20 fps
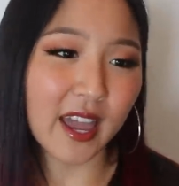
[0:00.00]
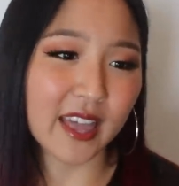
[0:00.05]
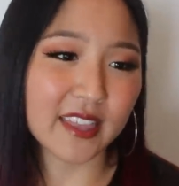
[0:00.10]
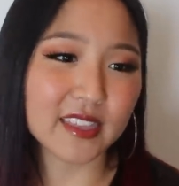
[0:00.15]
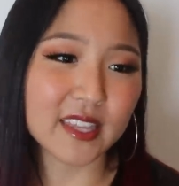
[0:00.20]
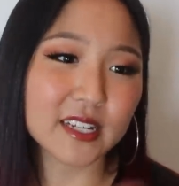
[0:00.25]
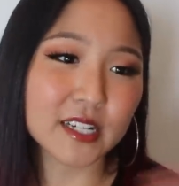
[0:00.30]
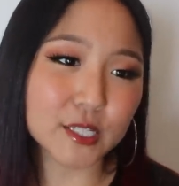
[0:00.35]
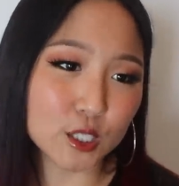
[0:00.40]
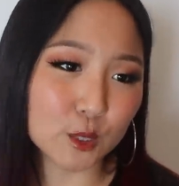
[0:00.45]
And
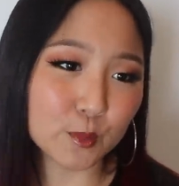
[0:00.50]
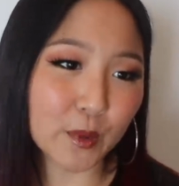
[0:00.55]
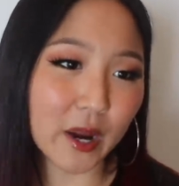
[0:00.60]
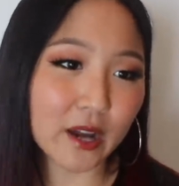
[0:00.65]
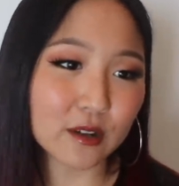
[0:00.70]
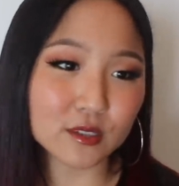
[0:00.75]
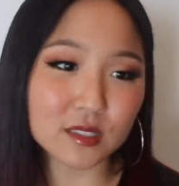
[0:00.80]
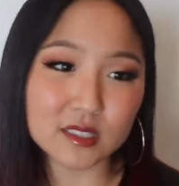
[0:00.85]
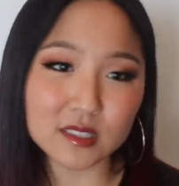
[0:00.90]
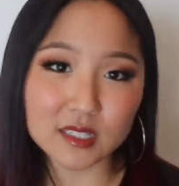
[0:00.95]
then at
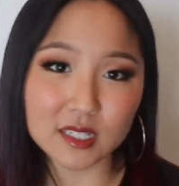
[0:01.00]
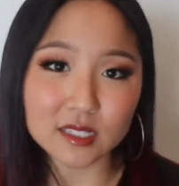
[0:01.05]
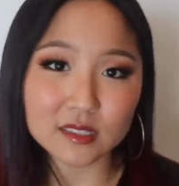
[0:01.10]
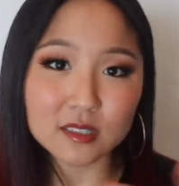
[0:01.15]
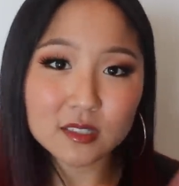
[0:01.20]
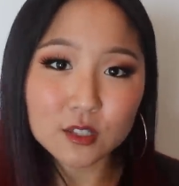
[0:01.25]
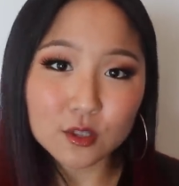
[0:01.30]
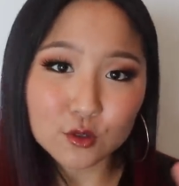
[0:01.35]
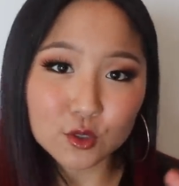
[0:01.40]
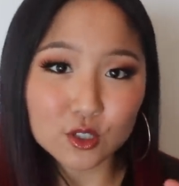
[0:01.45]
Sprouts,
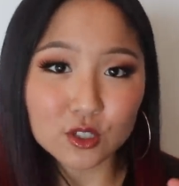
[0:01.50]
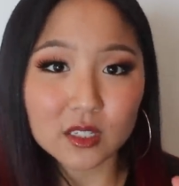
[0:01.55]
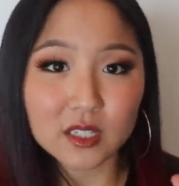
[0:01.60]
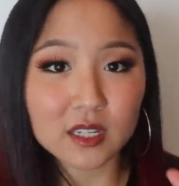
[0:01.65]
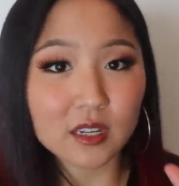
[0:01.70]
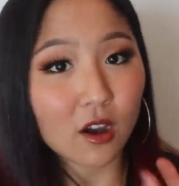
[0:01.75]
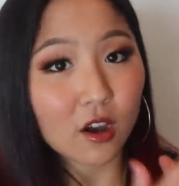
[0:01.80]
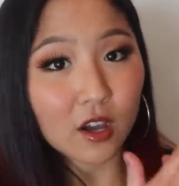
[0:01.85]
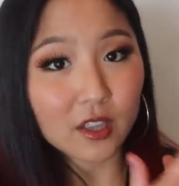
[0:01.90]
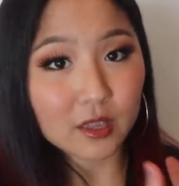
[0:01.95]
it's
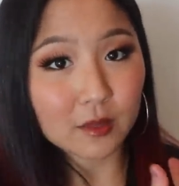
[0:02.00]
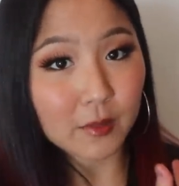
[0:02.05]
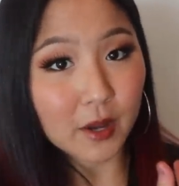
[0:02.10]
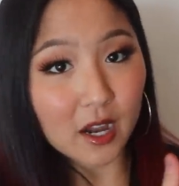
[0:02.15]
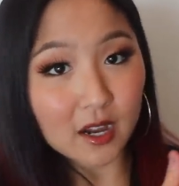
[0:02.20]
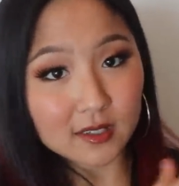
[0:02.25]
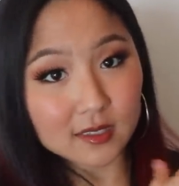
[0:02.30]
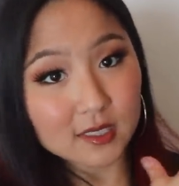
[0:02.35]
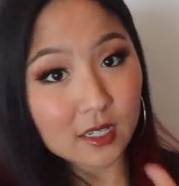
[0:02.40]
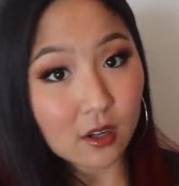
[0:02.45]
usually on the
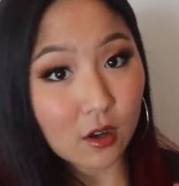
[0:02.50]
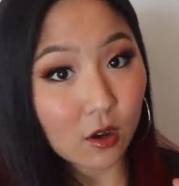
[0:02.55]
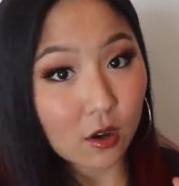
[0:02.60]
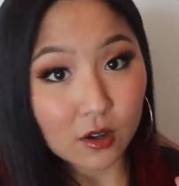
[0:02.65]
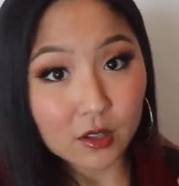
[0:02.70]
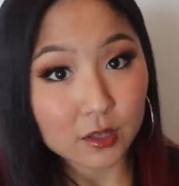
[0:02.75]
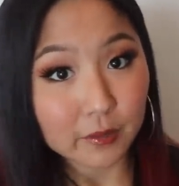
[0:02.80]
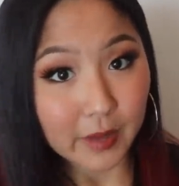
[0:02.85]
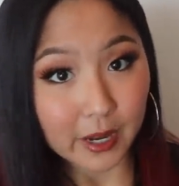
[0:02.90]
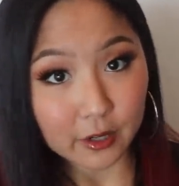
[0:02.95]
box, like
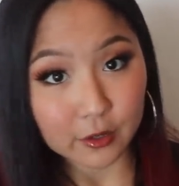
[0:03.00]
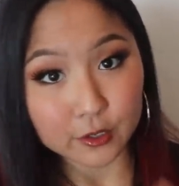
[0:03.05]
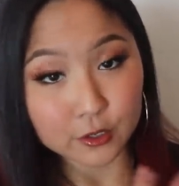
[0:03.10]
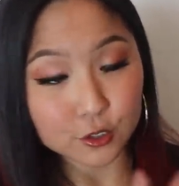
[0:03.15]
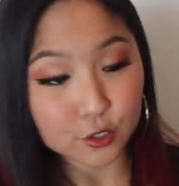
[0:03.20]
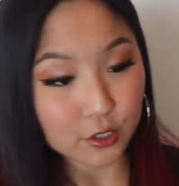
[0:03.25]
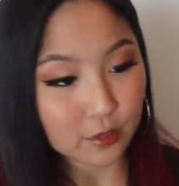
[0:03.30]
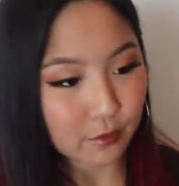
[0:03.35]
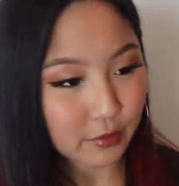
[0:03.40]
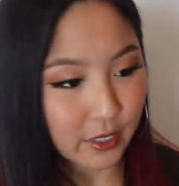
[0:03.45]
all the
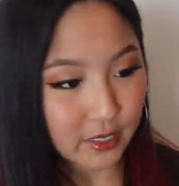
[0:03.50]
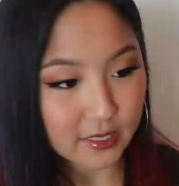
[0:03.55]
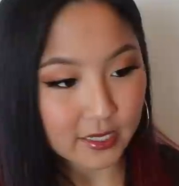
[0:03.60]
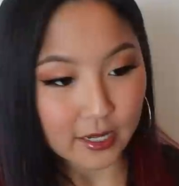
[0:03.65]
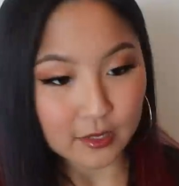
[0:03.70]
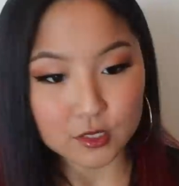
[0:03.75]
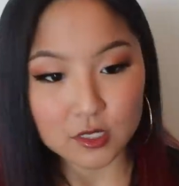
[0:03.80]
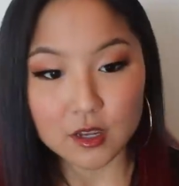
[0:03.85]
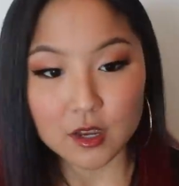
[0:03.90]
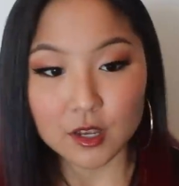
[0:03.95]
macronutrient
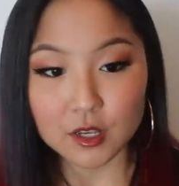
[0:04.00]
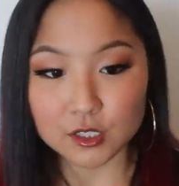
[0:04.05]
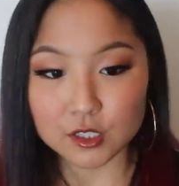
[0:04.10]
breakdowns.